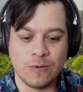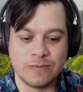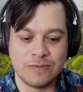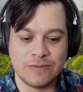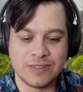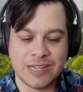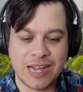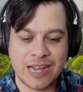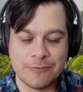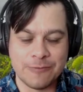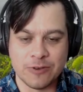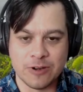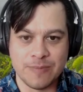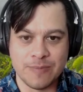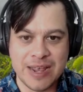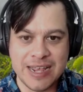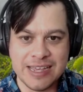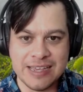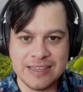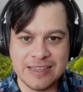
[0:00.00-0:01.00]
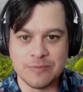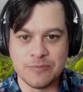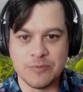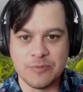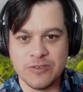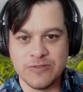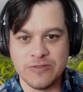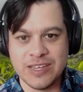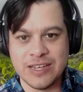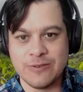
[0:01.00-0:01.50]
time we were making the
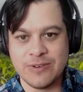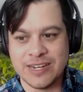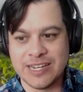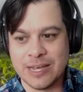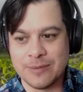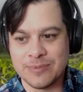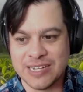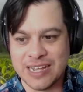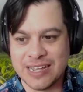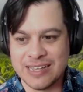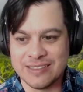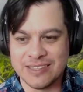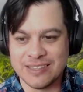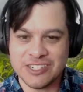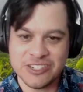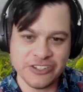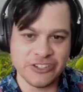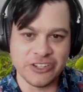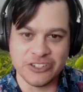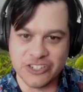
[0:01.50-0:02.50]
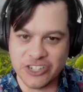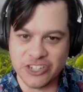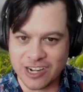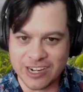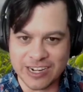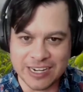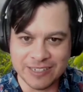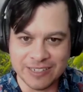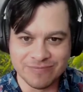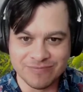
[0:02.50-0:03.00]
movie, we kept saying, this is a
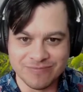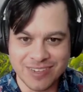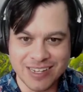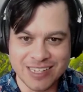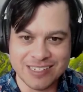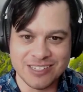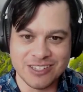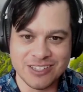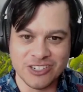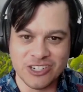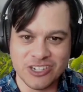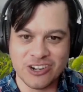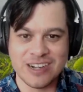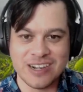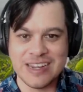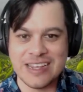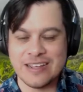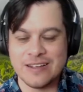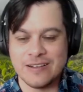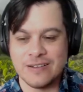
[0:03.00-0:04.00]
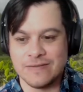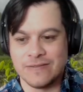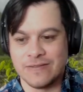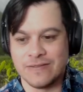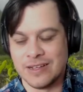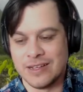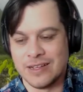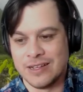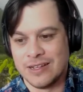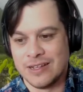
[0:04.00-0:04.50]
journey. It's the journey of
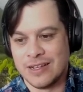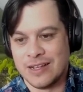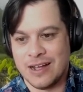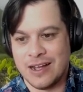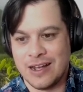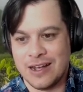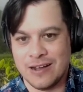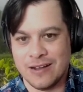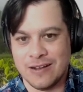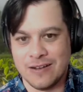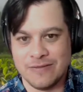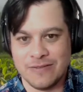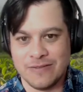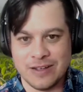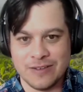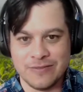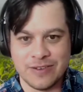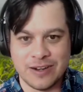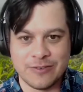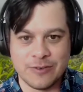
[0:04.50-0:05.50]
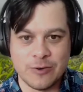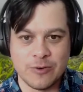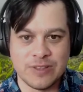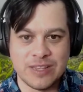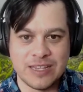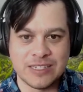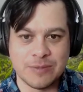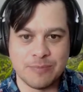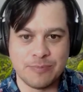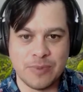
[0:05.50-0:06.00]
everyone
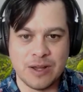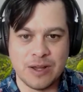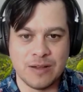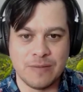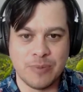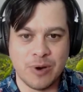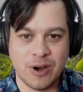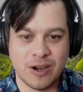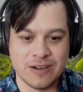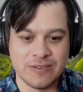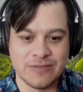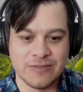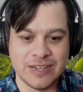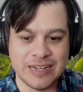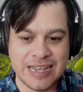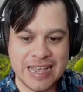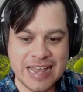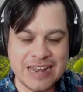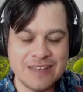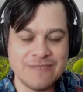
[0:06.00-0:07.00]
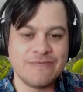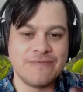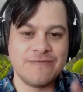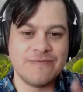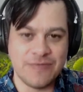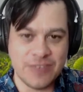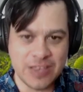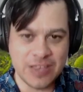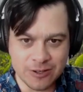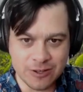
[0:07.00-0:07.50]
that's a part of it. And it
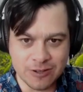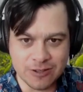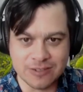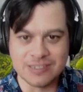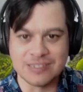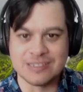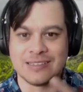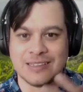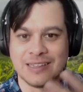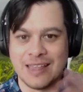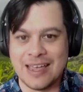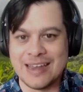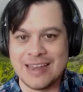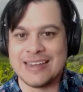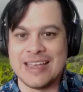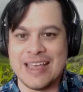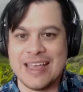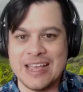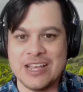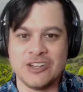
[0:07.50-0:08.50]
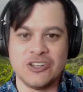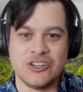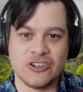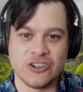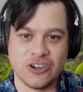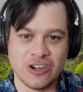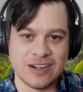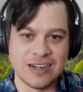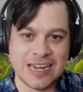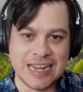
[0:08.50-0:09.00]
feels like a
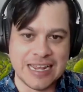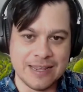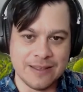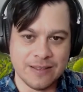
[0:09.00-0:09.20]
journey,